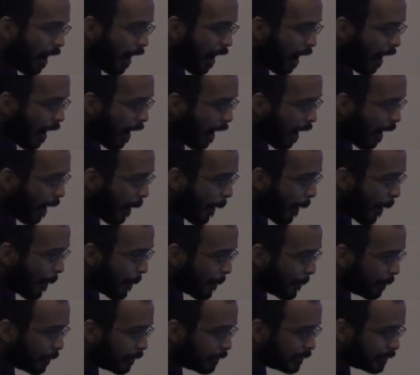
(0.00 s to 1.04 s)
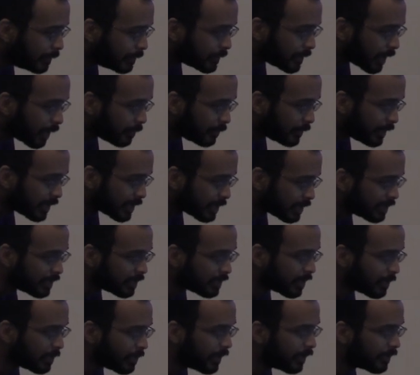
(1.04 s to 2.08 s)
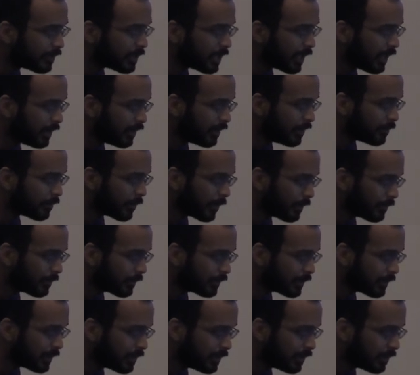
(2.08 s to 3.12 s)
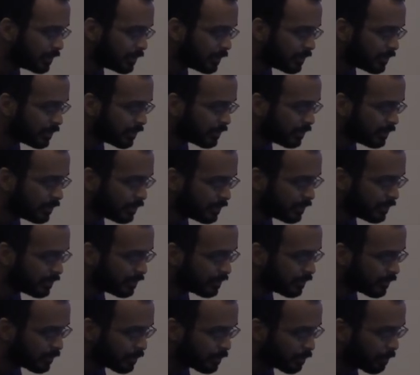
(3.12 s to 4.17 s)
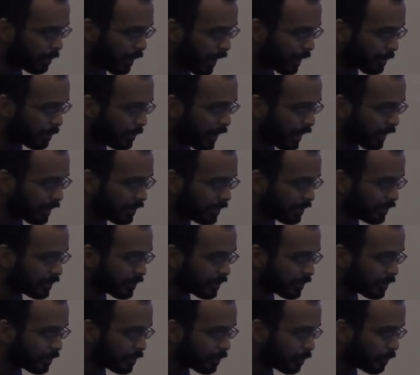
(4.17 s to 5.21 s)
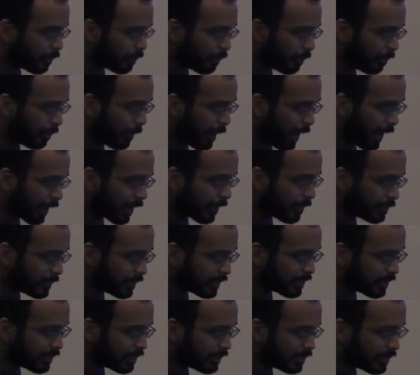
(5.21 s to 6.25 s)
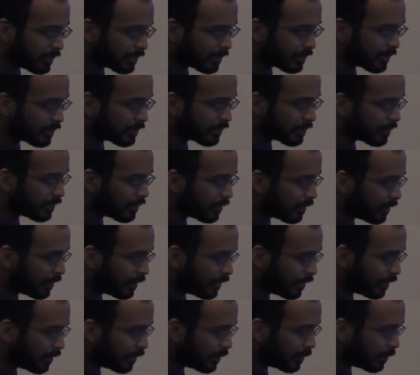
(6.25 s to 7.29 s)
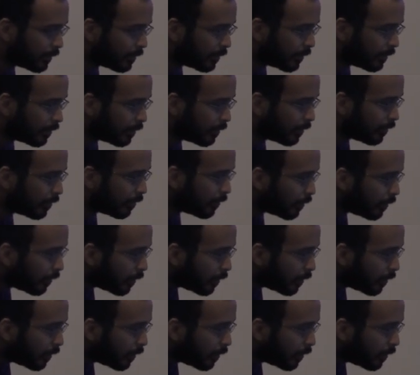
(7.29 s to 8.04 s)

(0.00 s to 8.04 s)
Uh, some distance that we have set in preferences, backpack gear. probably wrong. backup distance. Um, uh, I've been tuning